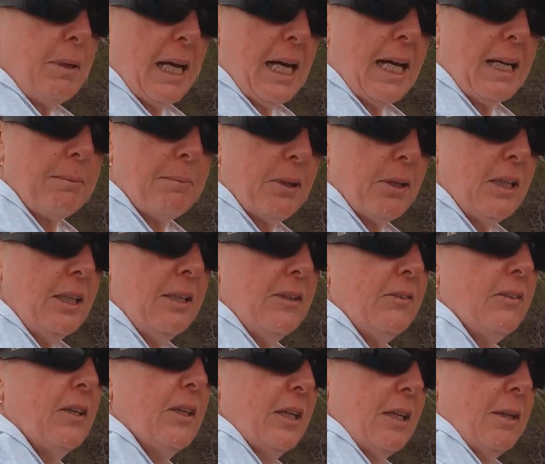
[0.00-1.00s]
my hard
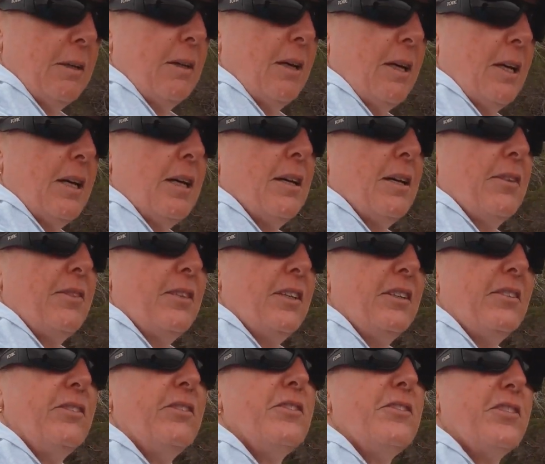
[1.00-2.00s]
bodies, but
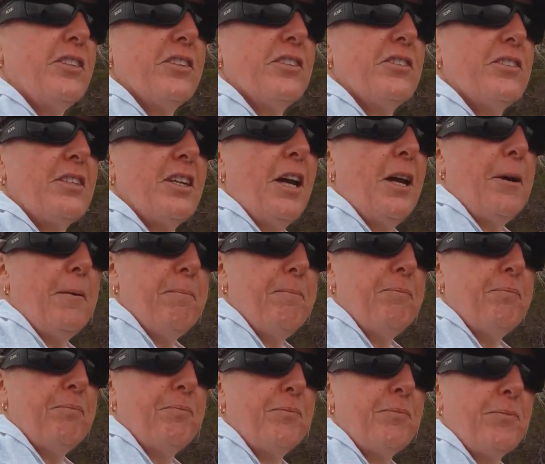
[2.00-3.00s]
this is just,
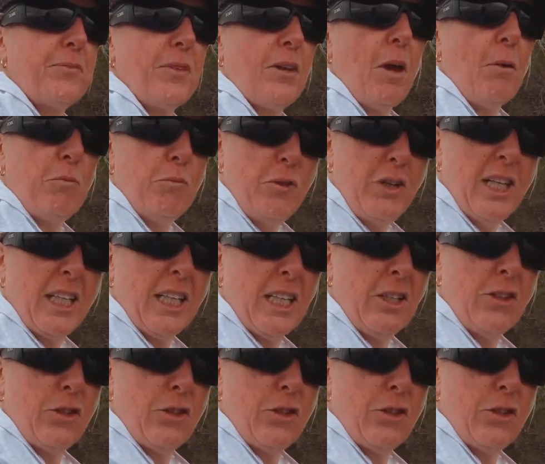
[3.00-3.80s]
I'm really